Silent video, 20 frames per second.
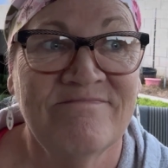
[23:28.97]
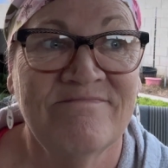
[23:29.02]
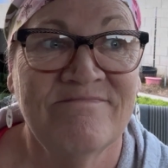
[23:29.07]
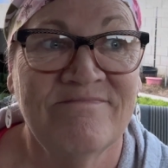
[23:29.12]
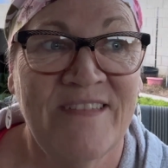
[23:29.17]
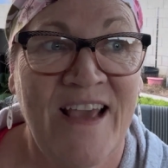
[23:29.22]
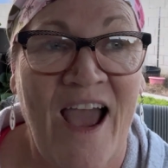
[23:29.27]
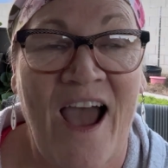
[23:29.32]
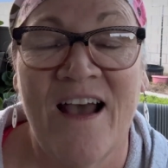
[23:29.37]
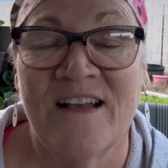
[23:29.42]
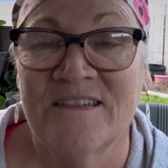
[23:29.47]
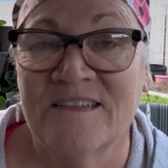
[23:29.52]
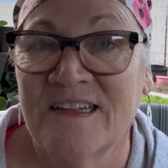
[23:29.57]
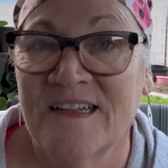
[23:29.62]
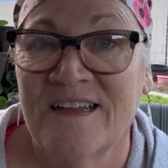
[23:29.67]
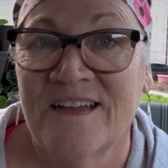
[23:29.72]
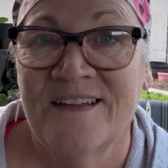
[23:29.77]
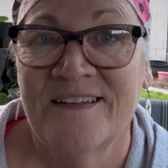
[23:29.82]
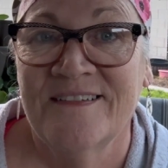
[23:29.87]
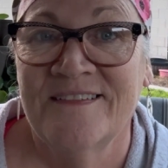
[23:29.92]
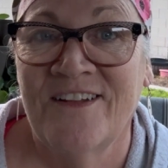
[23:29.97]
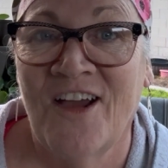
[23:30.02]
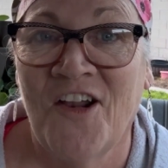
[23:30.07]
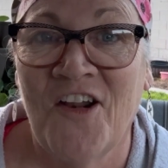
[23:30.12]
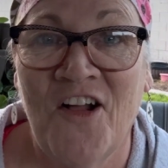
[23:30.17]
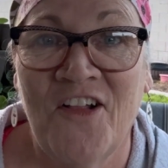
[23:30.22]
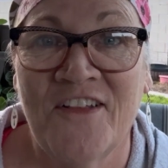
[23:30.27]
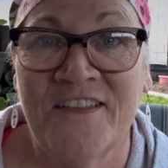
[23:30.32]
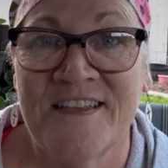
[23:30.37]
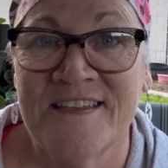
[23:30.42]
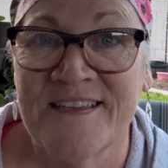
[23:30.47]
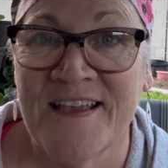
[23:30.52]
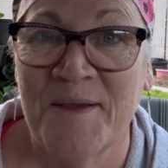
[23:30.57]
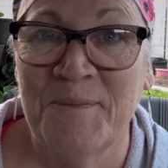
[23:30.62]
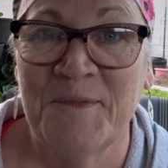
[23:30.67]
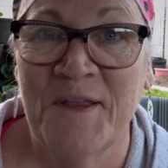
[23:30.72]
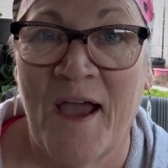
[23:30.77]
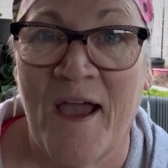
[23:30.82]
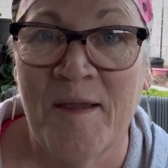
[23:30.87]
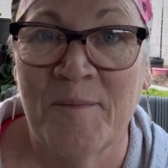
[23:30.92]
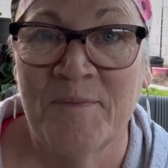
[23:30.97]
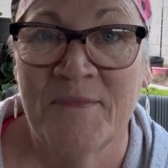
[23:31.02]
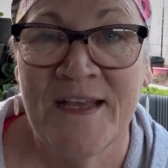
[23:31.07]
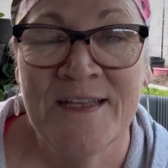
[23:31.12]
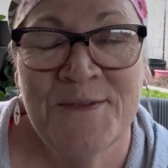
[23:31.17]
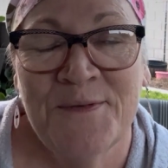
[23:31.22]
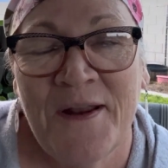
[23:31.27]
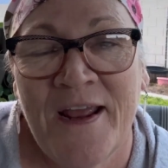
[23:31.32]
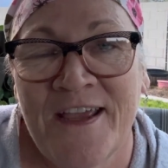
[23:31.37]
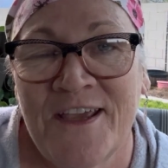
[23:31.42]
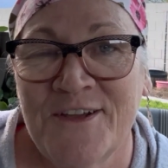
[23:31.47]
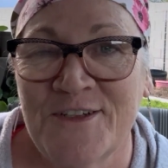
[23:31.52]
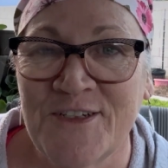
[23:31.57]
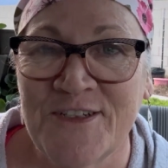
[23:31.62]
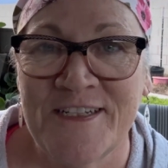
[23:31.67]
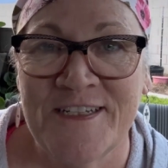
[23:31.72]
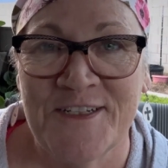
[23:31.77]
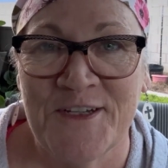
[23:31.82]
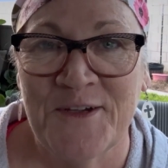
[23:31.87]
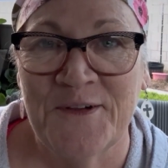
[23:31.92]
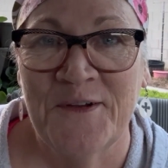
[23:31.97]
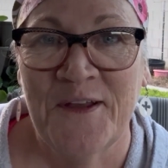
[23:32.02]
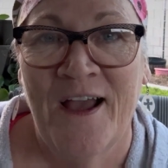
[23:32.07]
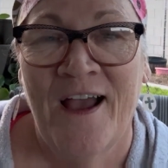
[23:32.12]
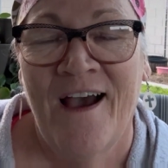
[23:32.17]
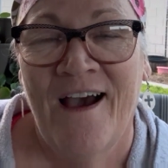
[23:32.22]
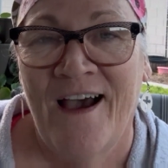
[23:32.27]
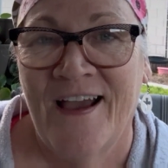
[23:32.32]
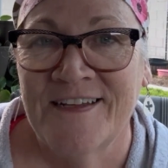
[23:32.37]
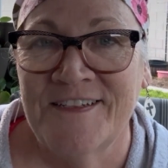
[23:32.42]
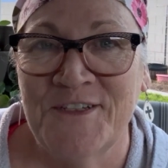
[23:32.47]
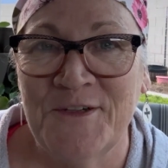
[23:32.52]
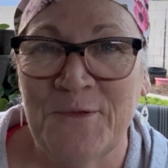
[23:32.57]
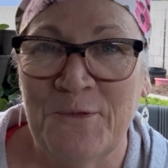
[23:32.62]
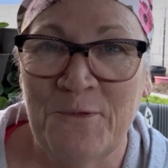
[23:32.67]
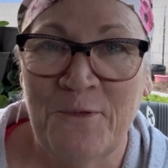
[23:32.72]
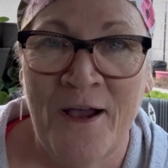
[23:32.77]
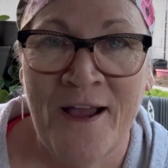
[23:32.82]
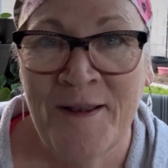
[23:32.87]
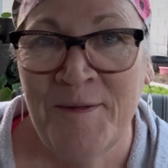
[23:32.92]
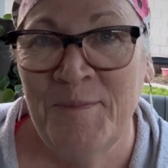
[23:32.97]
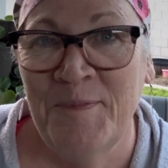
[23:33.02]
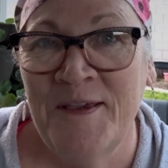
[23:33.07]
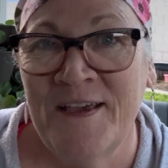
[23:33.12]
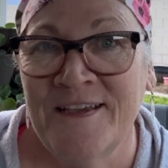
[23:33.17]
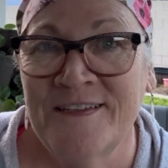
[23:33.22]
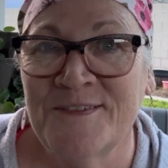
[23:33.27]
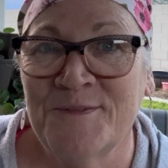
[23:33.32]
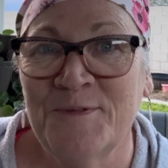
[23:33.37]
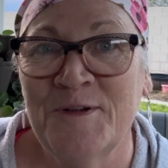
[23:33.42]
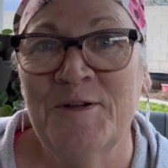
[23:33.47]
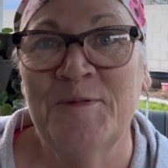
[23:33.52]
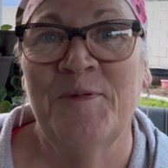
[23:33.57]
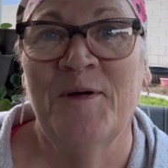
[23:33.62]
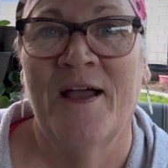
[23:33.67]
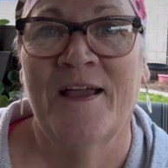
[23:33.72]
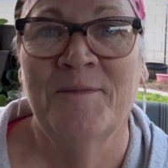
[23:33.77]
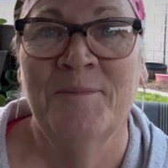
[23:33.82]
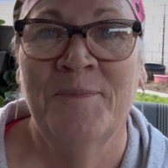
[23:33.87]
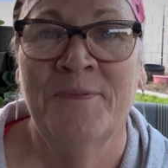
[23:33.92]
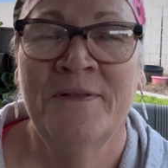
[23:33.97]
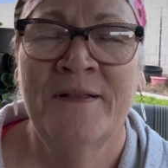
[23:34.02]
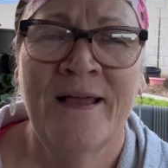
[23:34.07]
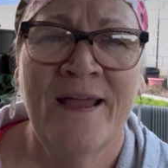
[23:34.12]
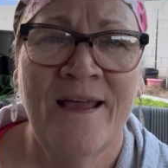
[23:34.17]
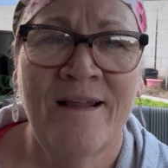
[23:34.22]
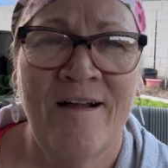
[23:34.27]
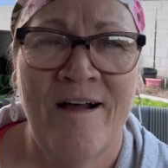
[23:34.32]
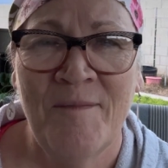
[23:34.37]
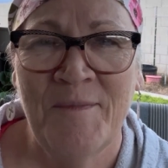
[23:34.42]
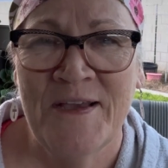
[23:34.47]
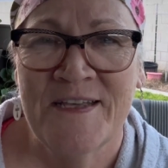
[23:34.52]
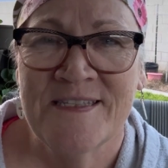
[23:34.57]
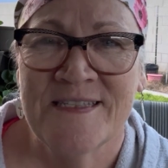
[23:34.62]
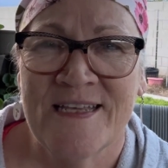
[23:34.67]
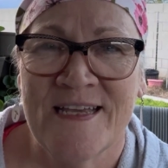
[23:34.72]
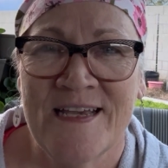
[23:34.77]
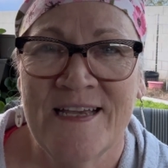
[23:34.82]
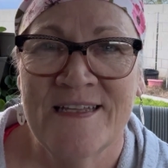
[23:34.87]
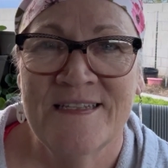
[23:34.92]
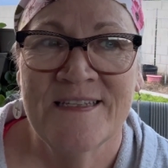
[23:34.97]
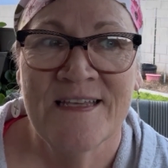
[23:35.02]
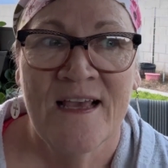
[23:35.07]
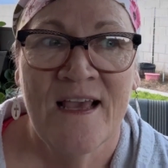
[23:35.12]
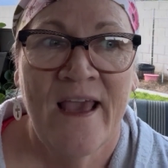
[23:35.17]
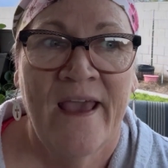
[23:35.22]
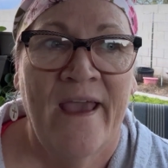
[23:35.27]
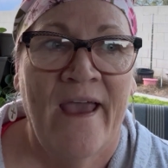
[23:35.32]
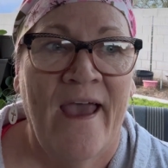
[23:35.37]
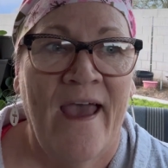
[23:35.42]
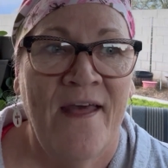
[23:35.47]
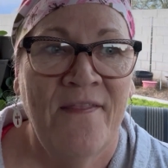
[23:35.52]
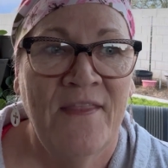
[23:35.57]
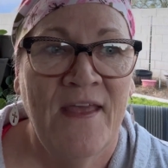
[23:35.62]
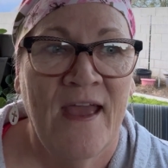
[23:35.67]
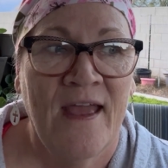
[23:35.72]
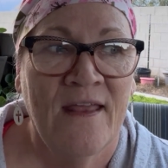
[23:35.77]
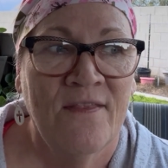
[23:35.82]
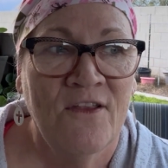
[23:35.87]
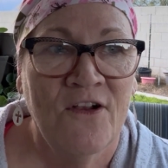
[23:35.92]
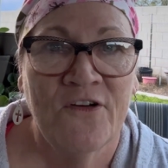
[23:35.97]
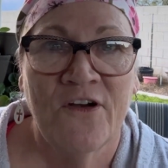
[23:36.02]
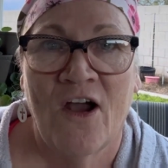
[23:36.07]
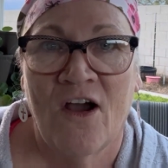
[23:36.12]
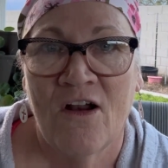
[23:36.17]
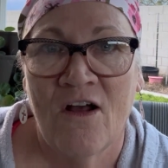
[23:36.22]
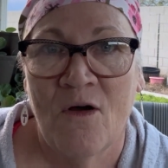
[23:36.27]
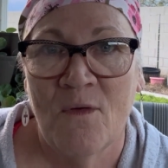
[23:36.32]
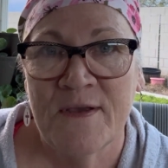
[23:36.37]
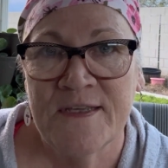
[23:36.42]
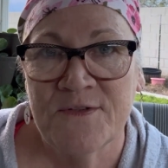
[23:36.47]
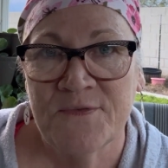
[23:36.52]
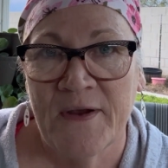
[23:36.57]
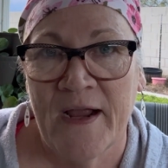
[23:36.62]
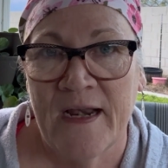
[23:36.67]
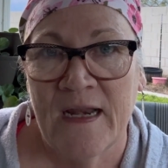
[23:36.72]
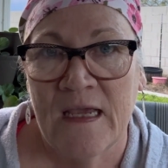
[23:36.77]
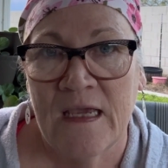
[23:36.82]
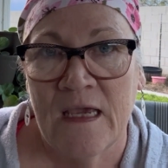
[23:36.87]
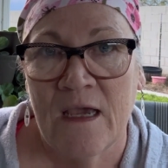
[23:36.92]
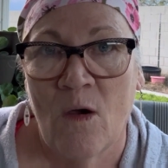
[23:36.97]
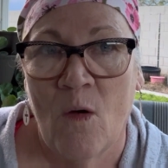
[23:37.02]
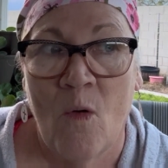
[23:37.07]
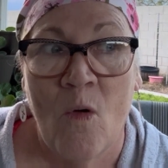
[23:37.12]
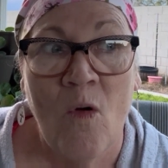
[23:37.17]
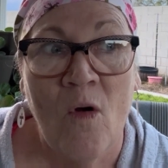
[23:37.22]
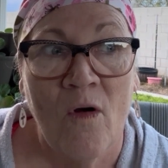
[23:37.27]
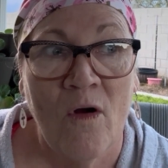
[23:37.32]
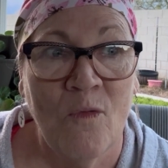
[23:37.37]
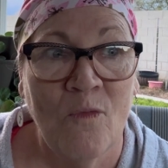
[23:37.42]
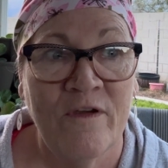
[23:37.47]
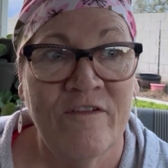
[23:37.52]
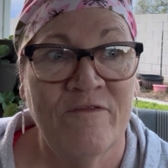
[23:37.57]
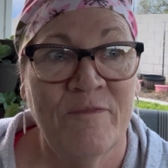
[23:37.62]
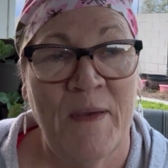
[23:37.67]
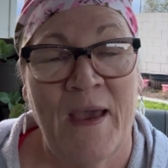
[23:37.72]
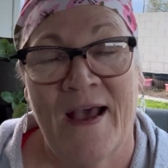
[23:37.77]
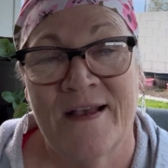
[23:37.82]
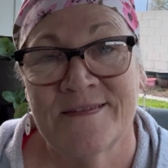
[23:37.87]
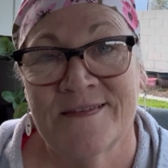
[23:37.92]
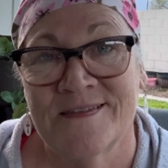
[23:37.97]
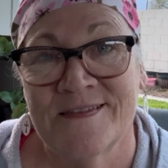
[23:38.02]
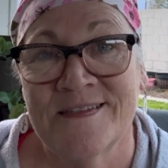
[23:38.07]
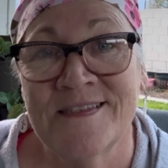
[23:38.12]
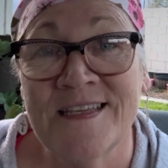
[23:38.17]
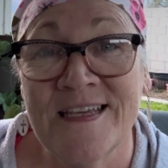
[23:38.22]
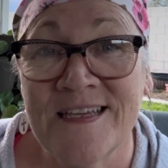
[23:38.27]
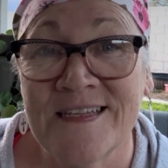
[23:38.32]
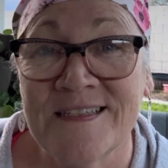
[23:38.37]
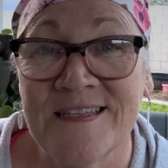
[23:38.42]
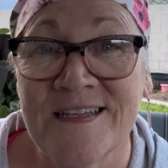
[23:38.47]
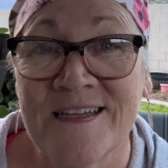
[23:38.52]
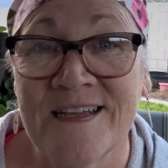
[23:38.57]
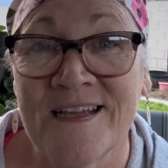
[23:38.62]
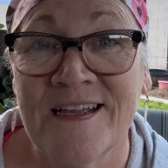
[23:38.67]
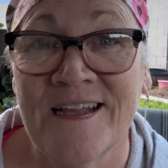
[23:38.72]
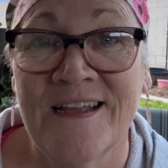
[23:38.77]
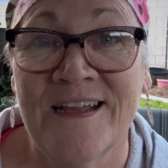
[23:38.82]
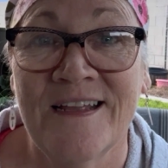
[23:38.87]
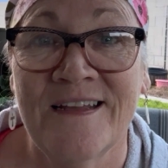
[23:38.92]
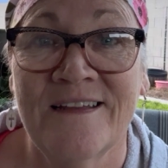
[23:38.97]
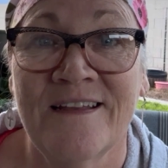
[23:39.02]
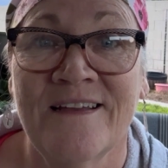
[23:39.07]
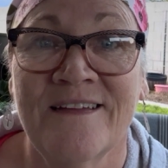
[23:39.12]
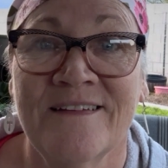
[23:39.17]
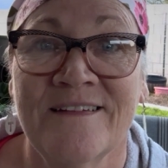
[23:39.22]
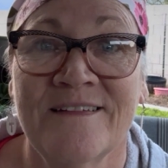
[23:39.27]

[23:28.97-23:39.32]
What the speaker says: yeah, not all at the same time. That's what I usually do. I do one big swoop, I plant all my seeds, and then they're not always ready, or we've passed the season.